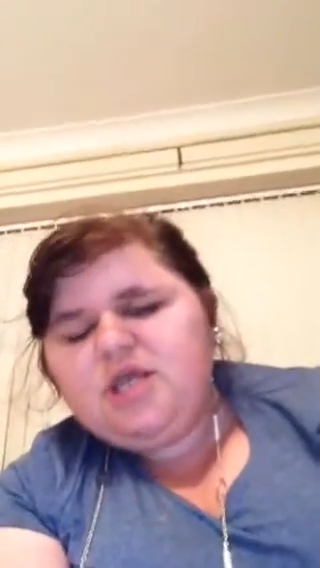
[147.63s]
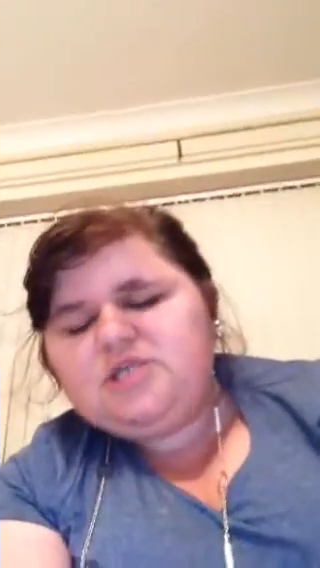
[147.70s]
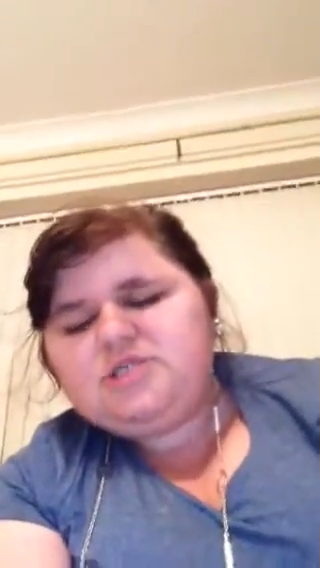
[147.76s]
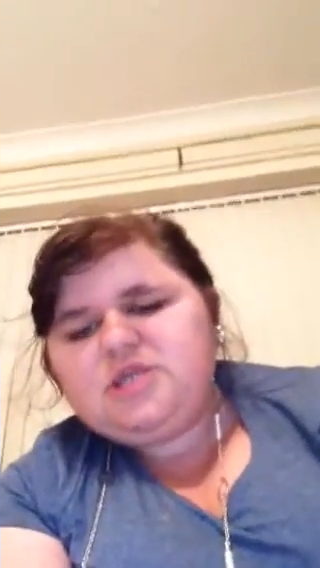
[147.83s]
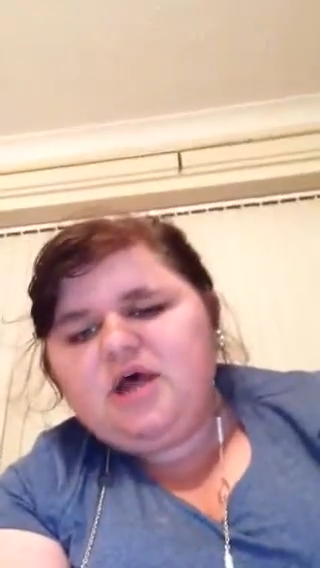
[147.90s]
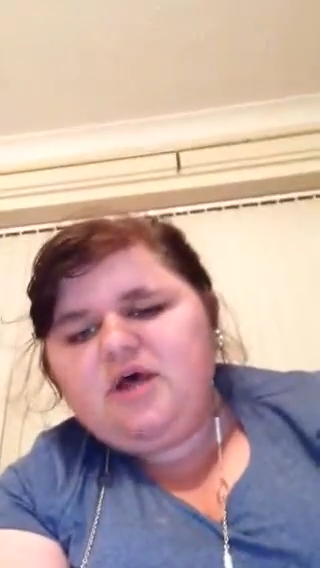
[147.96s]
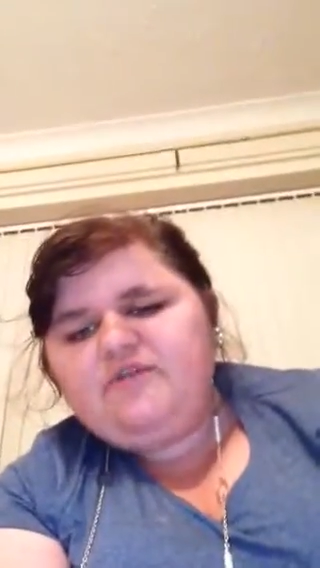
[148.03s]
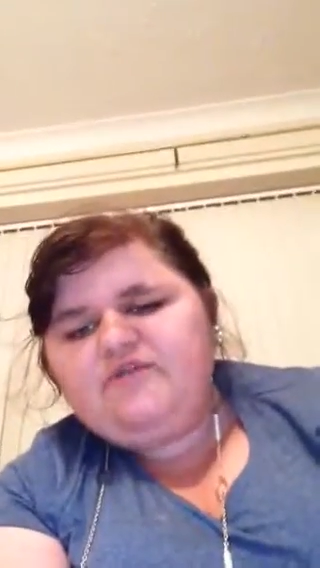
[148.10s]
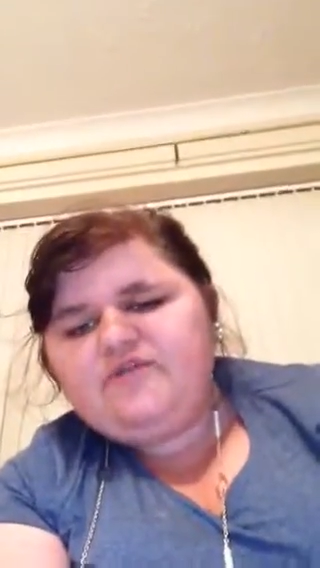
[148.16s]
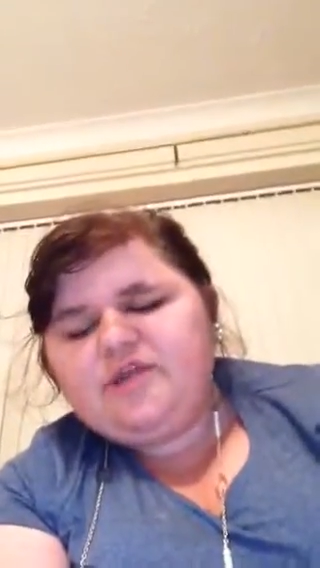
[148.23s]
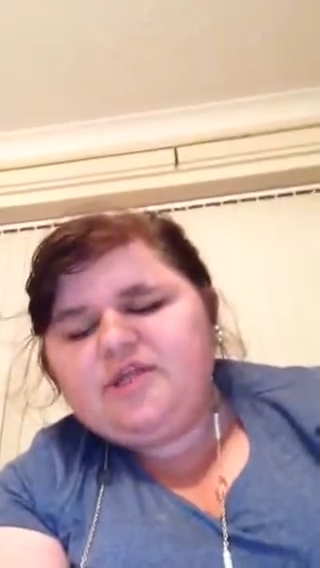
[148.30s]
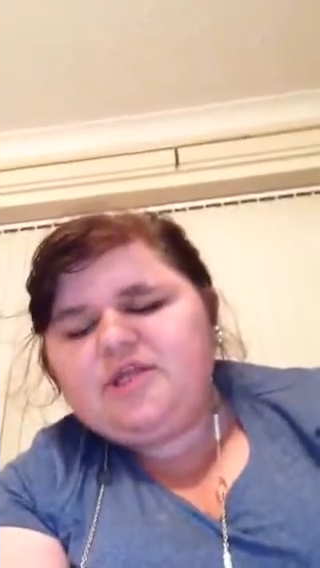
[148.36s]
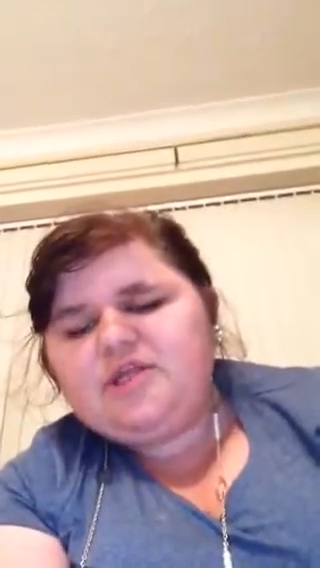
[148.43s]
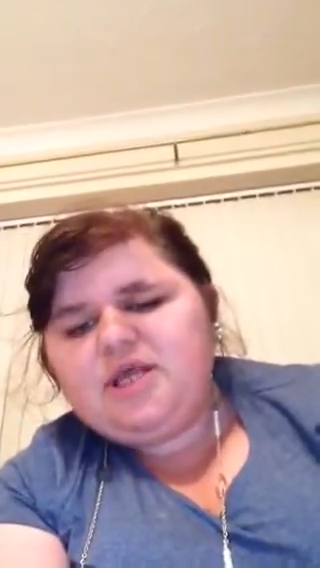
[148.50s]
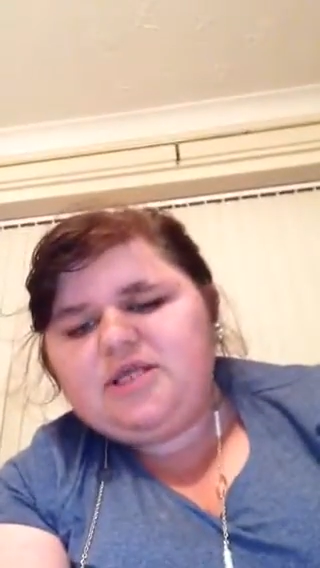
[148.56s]
stuff,
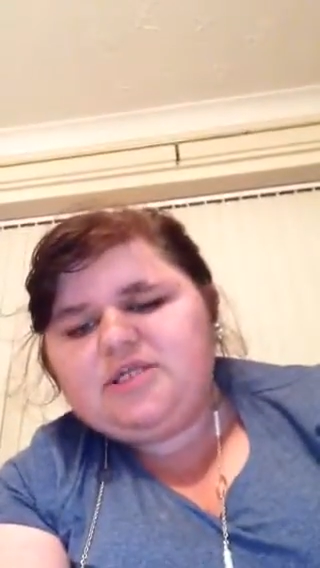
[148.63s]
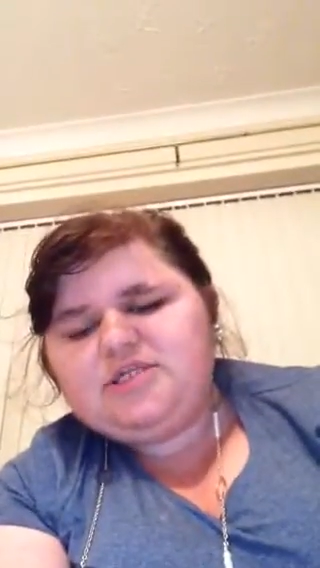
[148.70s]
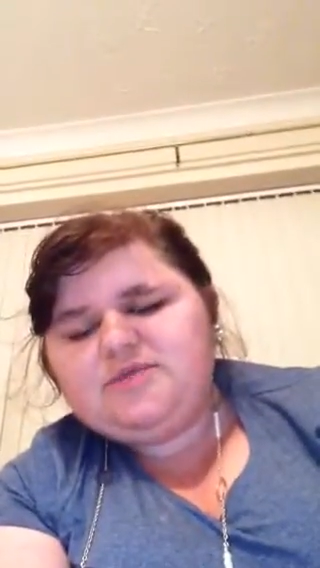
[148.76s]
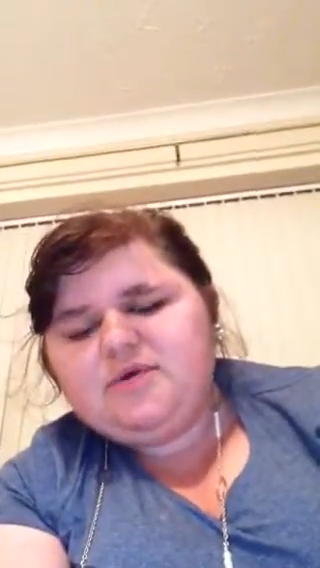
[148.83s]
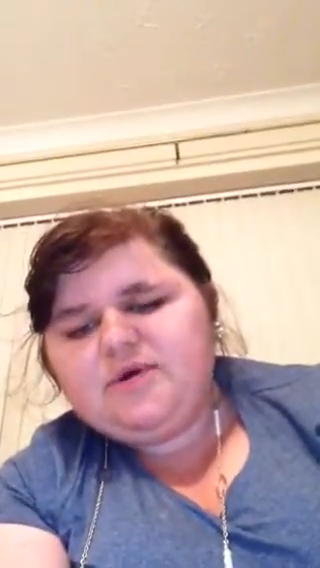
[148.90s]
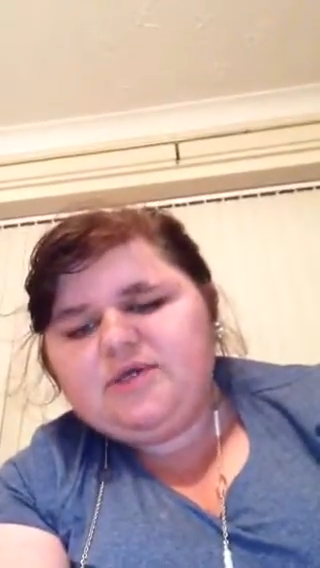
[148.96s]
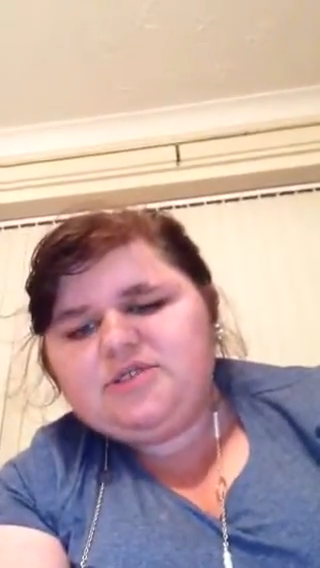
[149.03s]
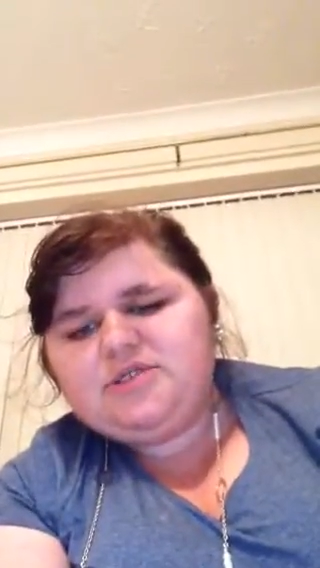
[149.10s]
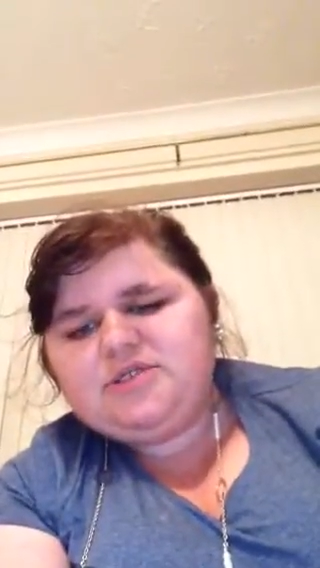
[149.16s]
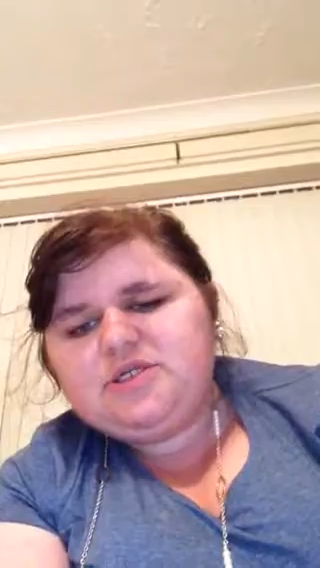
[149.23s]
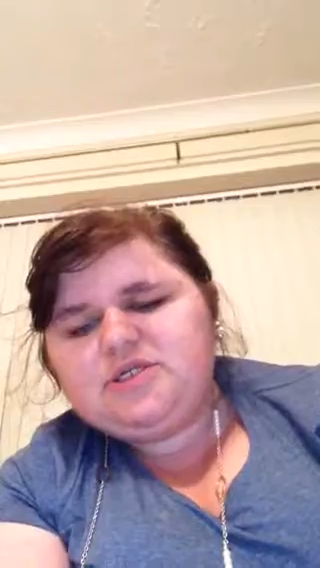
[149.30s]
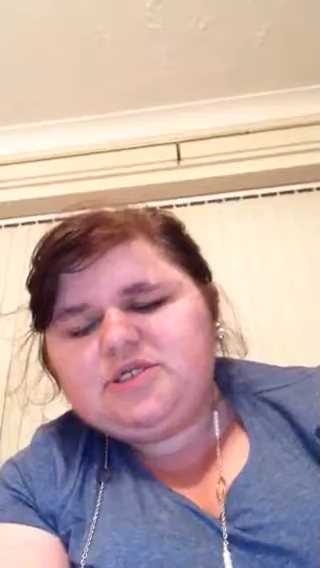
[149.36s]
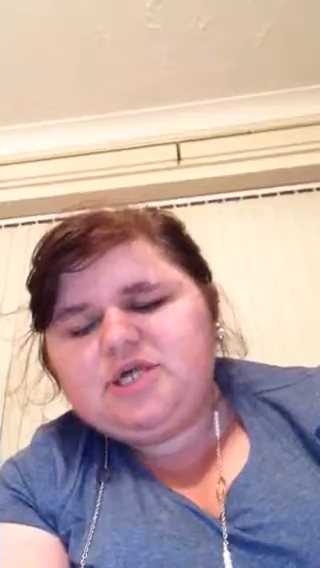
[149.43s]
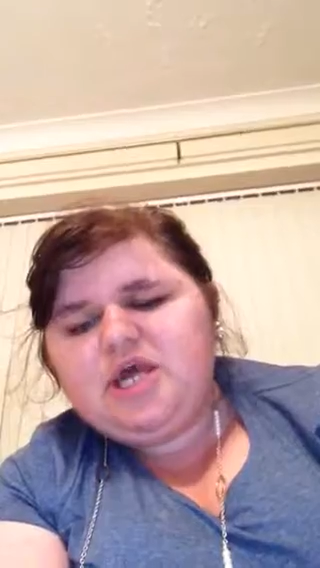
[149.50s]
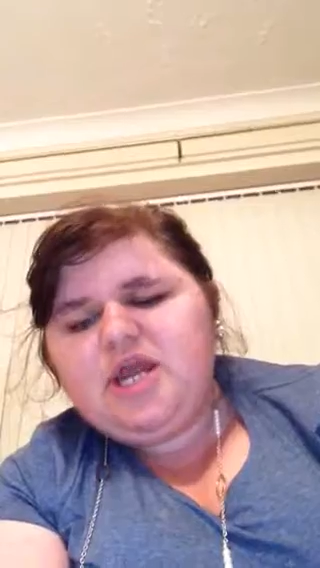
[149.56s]
and answer my questions,
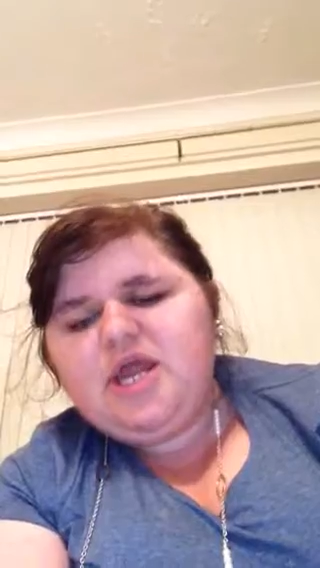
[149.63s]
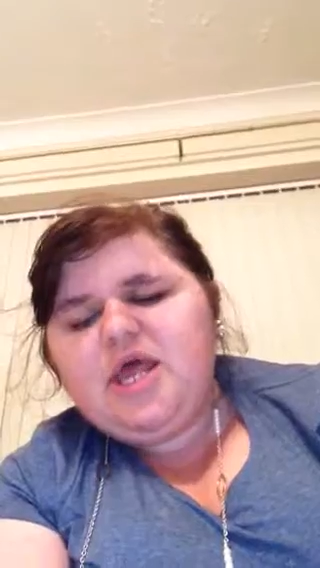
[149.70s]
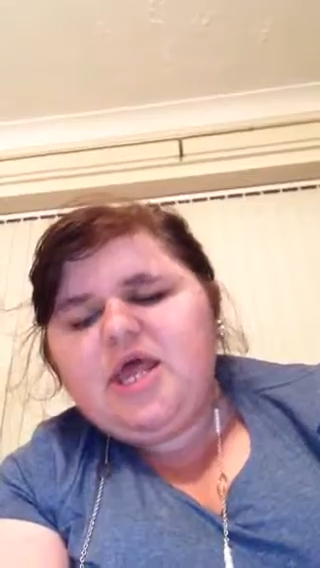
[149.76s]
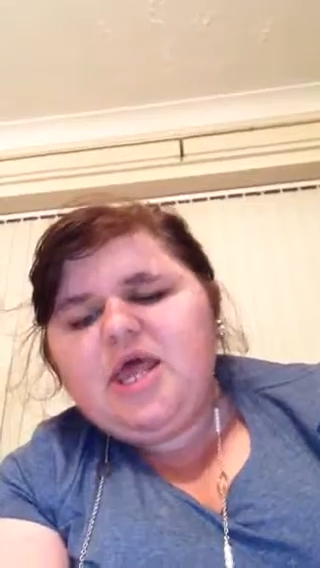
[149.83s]
that's good.